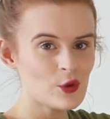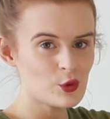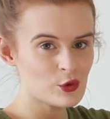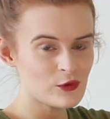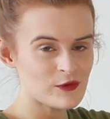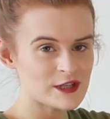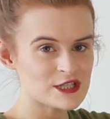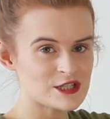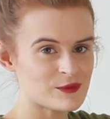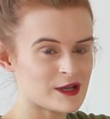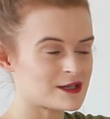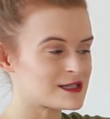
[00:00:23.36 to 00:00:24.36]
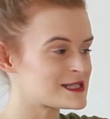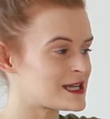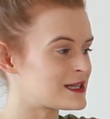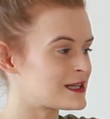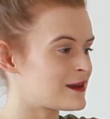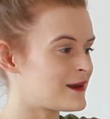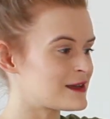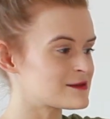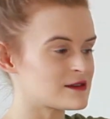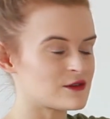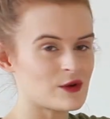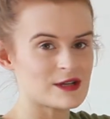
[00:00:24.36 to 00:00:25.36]
All of which, to my understanding,
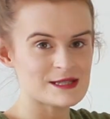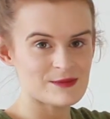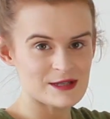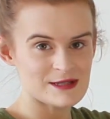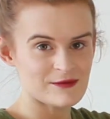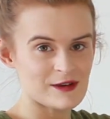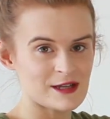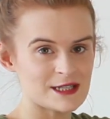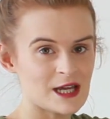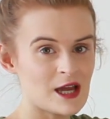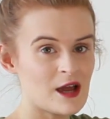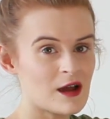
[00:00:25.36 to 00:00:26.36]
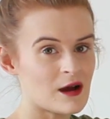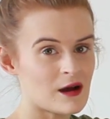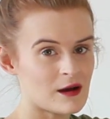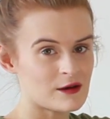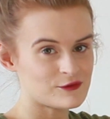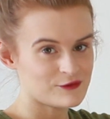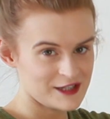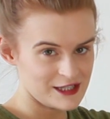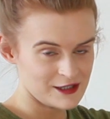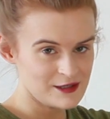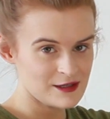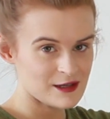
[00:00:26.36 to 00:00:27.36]
unless otherwise specified, are
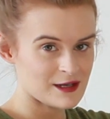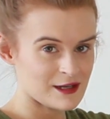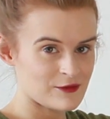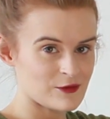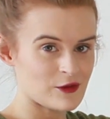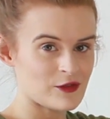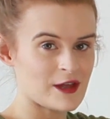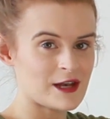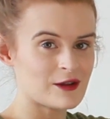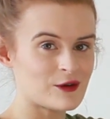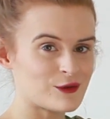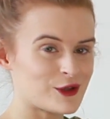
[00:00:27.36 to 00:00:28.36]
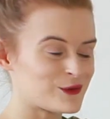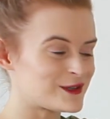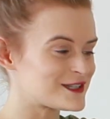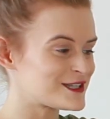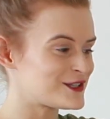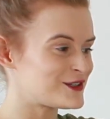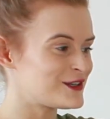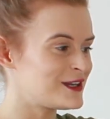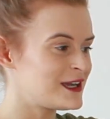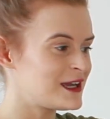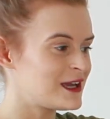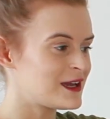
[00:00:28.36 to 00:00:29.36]
vegan, and if not then I'll go into
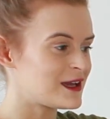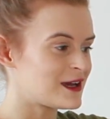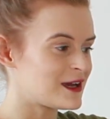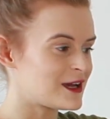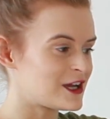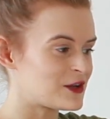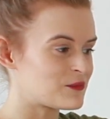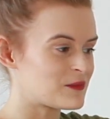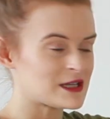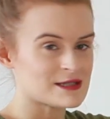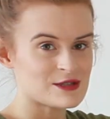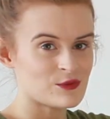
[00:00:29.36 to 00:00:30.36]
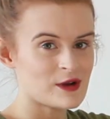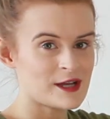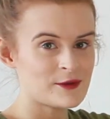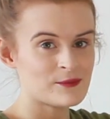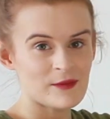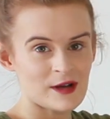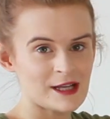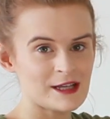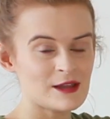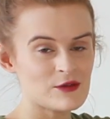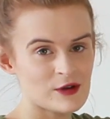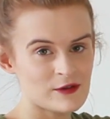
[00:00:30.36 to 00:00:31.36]
as to why,
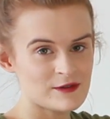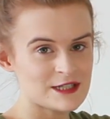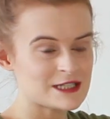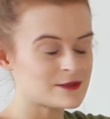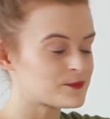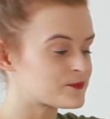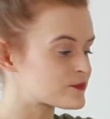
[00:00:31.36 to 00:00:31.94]
i.e. thrifted.